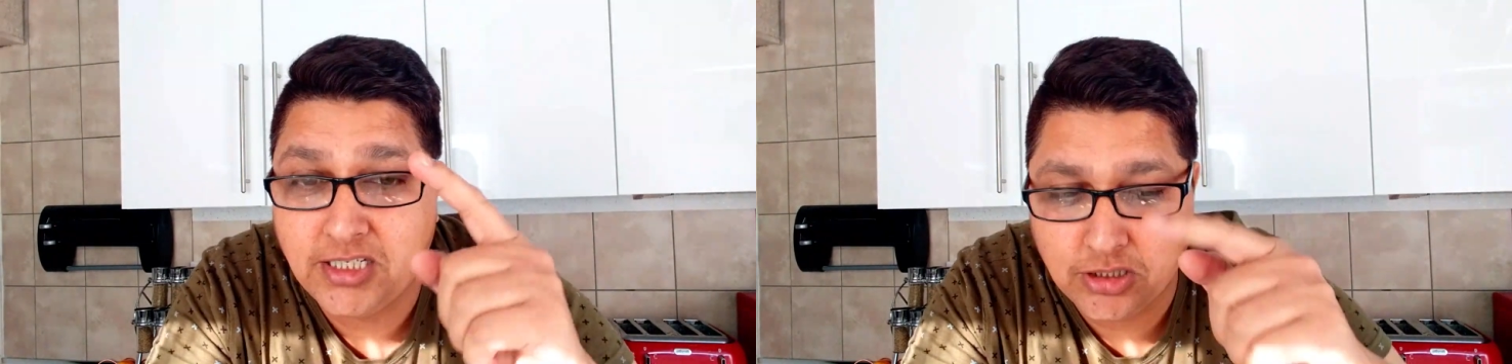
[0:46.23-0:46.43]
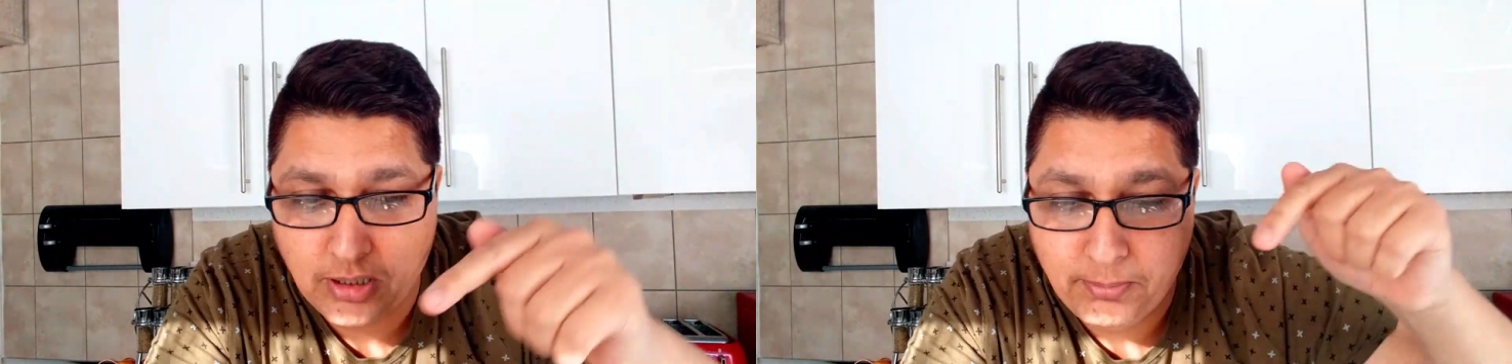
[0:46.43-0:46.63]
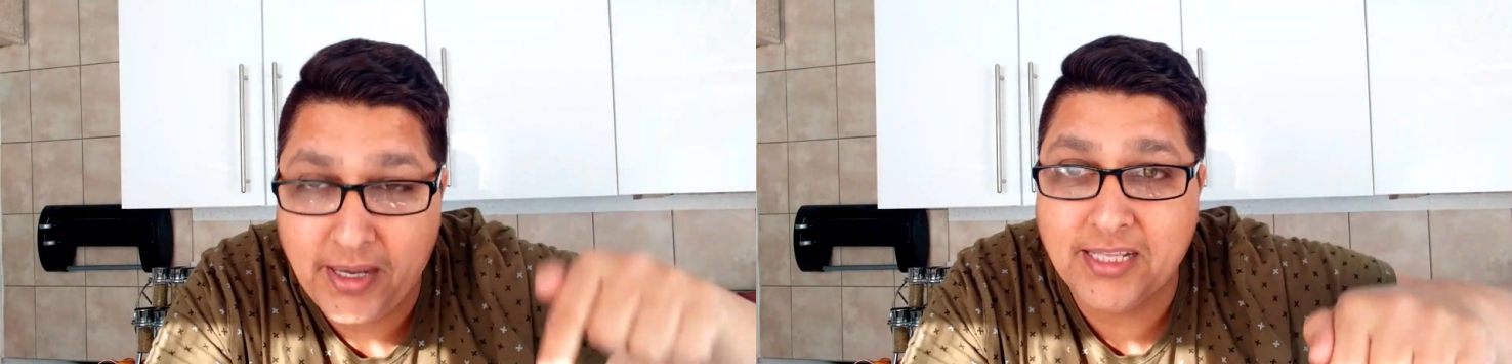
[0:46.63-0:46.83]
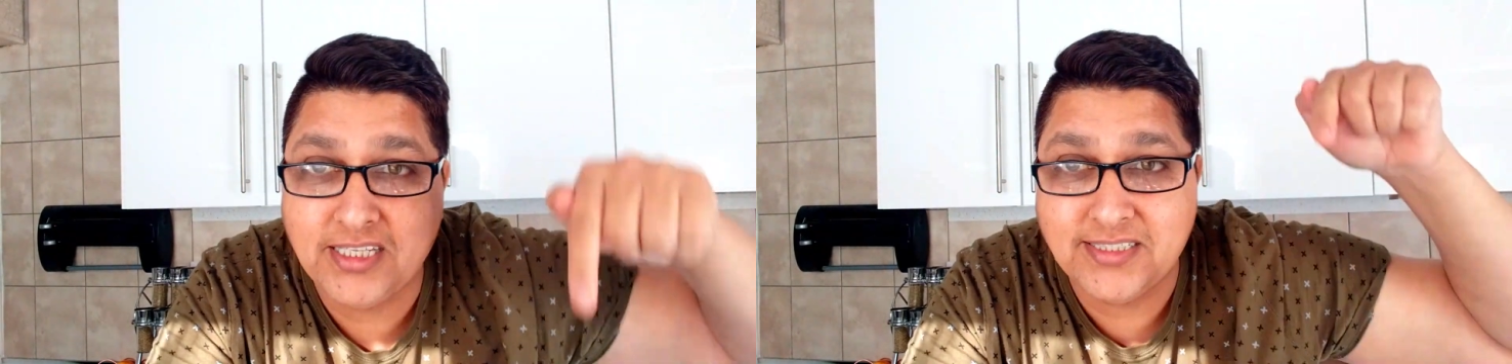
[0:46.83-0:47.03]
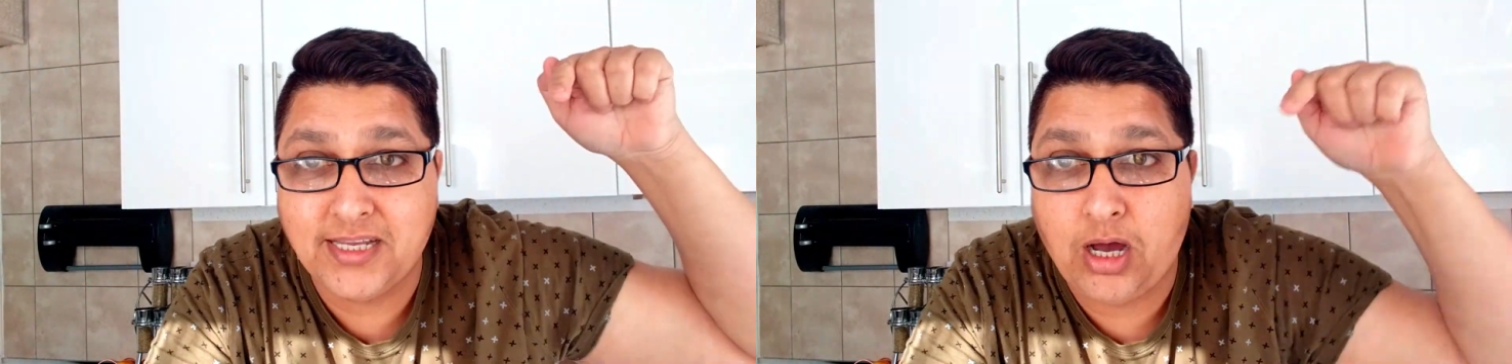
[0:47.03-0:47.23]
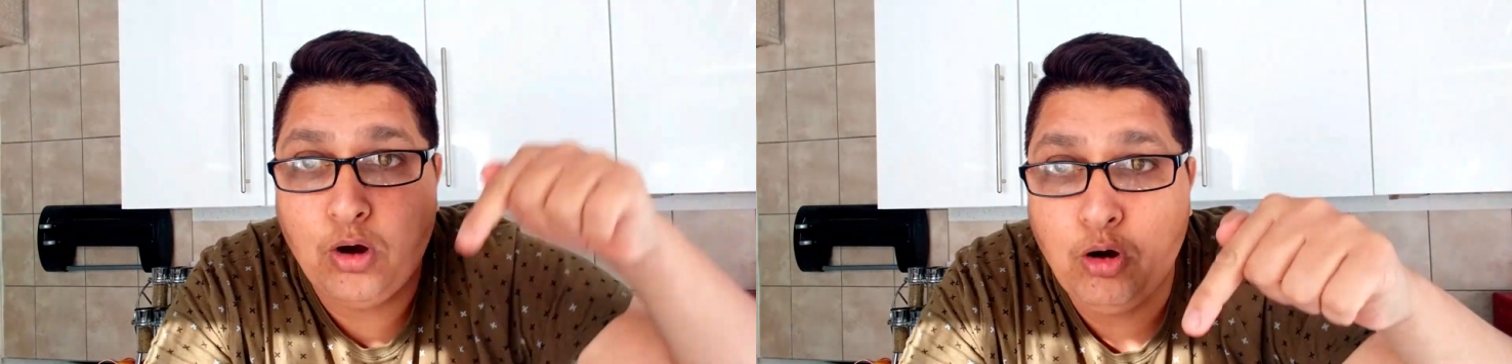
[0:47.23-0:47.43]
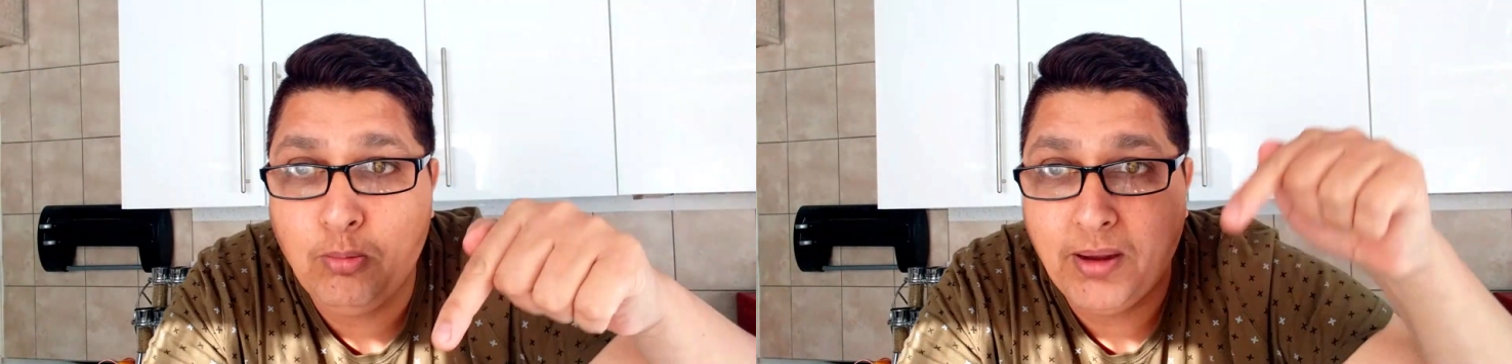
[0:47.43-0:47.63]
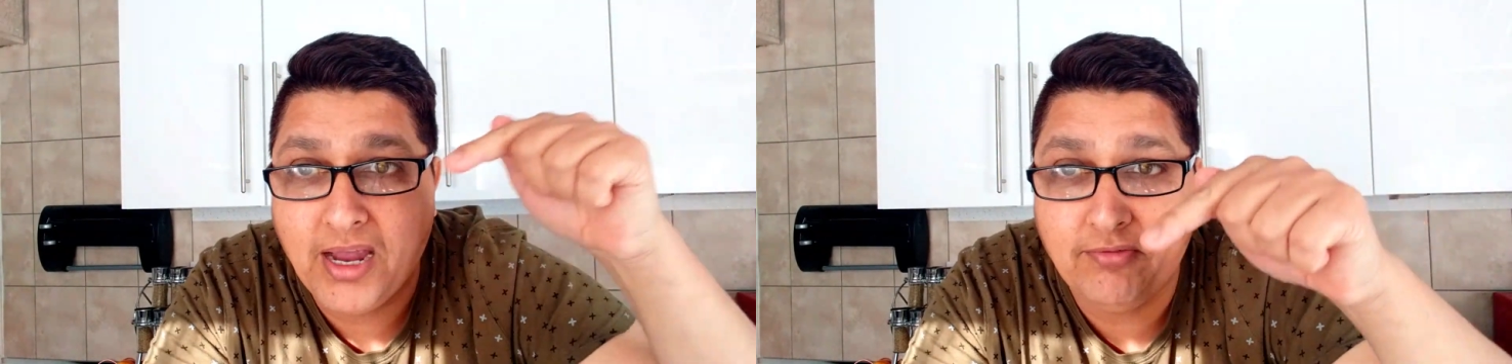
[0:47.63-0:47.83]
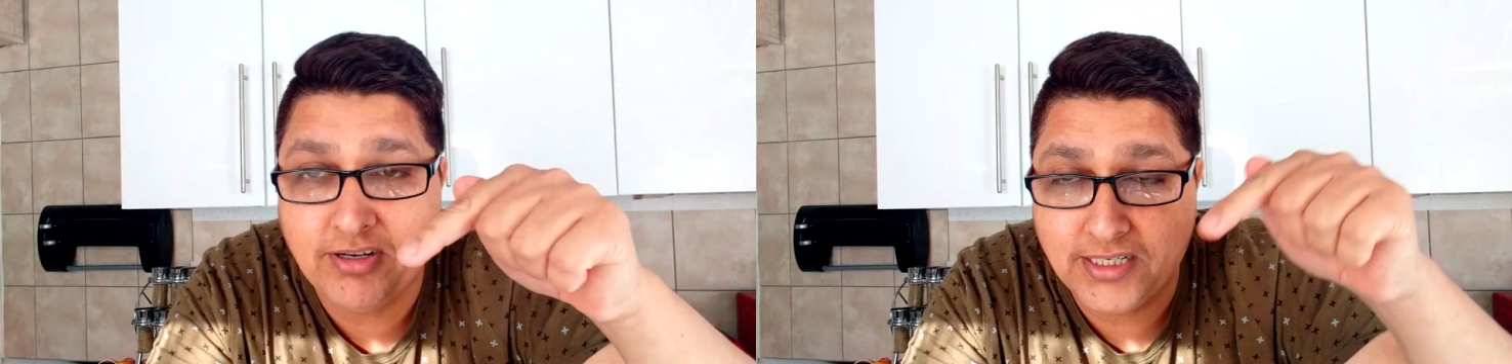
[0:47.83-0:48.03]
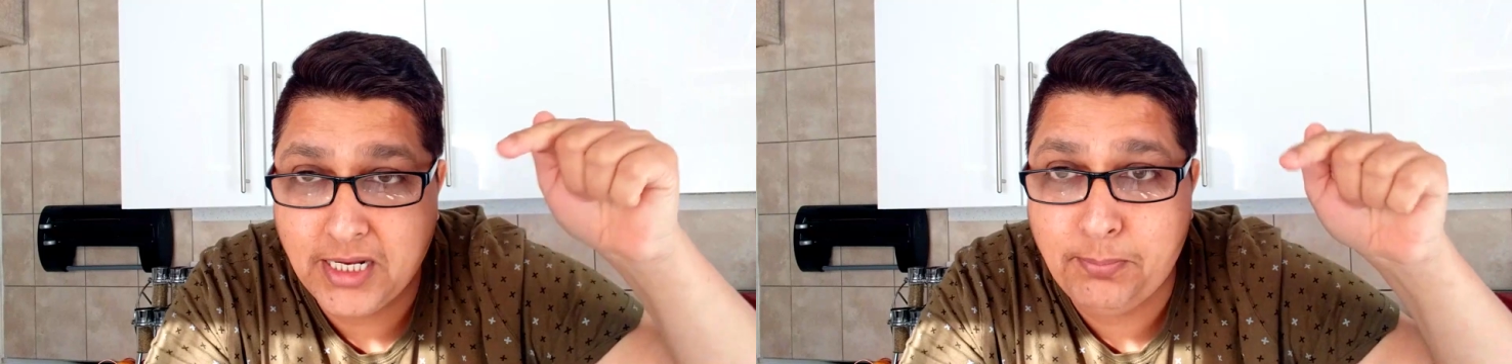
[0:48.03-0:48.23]
and you can make things at home
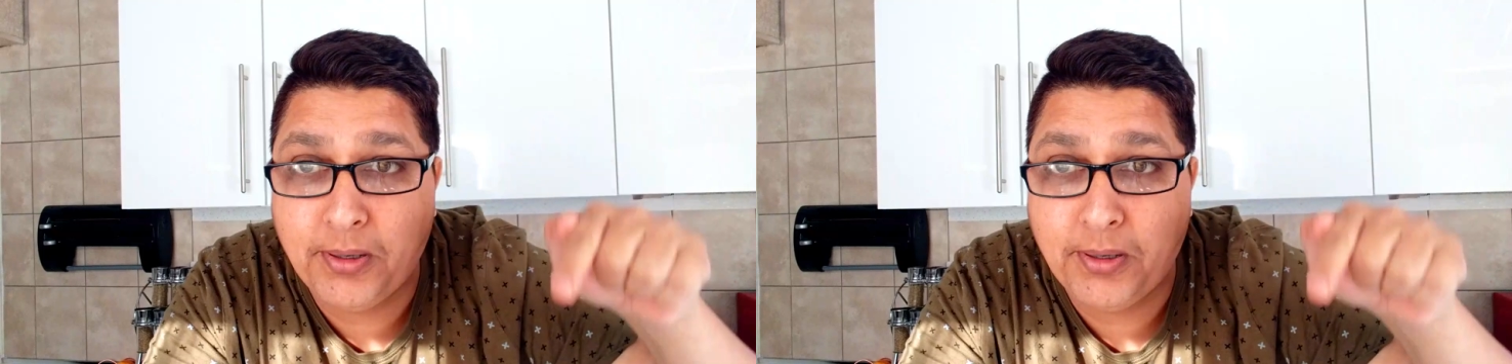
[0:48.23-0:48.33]
every day.